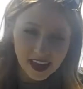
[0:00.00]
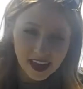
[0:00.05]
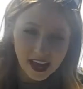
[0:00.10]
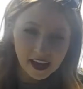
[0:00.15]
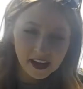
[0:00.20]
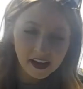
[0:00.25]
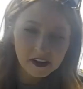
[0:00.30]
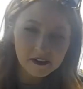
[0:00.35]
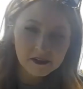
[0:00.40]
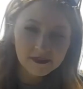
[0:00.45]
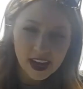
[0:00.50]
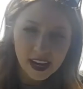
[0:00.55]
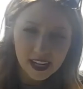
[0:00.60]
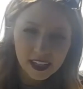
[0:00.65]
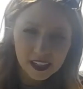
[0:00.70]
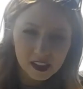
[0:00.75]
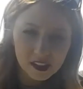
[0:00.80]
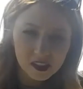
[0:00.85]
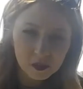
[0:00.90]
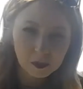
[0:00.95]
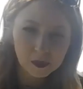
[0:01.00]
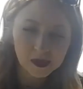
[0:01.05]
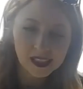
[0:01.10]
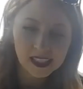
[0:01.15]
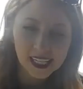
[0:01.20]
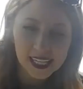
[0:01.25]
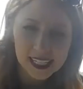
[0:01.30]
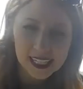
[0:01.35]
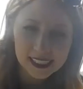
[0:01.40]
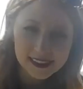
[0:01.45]
that affect the
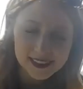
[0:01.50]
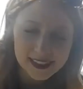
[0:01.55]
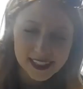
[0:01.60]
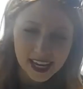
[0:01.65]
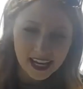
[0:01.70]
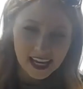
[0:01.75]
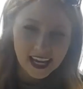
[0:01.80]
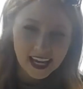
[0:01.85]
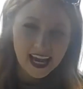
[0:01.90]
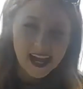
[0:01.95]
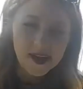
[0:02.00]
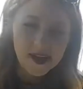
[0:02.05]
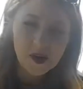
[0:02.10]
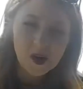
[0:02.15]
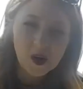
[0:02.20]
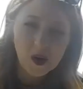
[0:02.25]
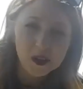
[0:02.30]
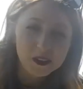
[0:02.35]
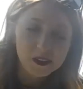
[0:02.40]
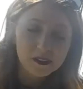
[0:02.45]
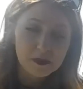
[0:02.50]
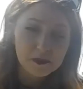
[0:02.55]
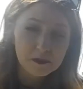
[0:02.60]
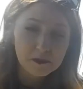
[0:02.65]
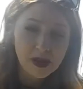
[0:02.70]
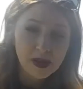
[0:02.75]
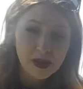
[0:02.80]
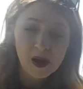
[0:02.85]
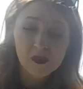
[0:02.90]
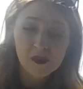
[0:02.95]
plants and all
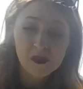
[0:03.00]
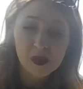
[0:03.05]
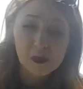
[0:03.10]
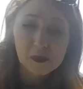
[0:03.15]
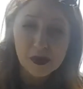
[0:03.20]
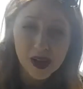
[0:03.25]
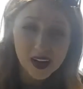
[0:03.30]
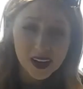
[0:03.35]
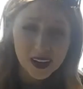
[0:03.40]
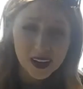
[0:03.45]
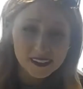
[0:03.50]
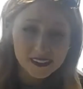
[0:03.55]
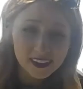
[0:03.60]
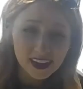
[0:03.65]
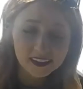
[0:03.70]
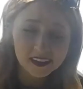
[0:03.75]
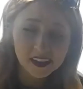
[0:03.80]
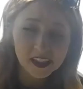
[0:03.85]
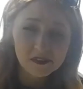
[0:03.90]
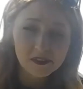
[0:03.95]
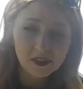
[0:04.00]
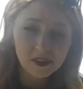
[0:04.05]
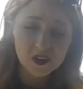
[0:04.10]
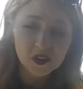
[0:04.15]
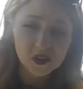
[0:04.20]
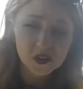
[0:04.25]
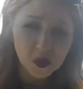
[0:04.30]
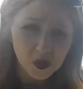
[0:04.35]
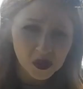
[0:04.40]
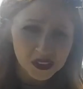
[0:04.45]
about the bugs that live in
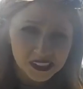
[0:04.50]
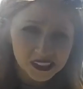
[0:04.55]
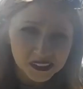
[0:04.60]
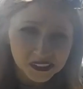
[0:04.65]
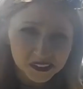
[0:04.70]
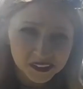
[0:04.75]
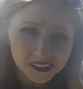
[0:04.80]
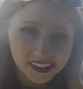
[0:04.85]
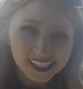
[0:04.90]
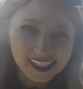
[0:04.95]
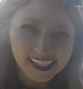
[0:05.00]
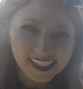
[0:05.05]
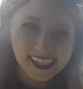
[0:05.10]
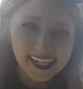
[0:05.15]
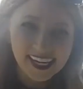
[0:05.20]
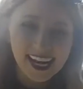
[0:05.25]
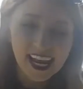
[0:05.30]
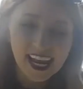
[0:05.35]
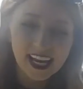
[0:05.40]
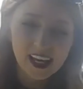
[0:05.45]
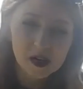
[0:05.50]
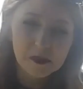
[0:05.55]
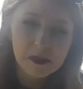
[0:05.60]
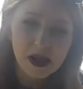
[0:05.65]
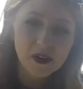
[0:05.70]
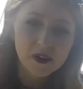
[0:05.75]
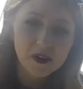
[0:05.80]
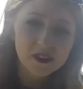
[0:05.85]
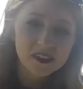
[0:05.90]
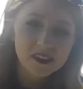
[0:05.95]
the soil and
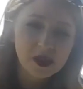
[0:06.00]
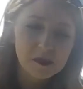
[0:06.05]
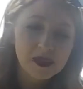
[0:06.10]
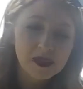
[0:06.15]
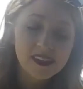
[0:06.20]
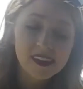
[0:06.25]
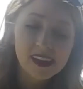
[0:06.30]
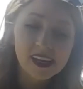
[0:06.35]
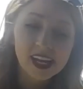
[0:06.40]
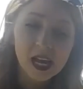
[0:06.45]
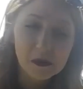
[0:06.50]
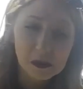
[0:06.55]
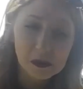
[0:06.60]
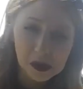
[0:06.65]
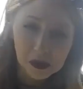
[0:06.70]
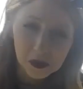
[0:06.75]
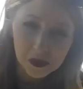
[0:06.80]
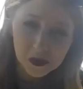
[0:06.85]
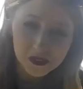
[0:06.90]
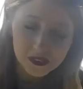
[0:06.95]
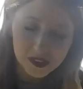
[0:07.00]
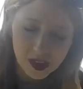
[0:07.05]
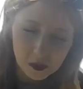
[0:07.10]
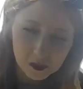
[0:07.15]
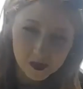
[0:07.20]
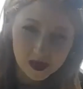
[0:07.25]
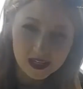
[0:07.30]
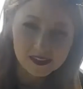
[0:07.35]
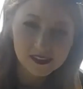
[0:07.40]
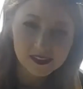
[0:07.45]
about some of the chemicals that
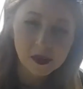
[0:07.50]
we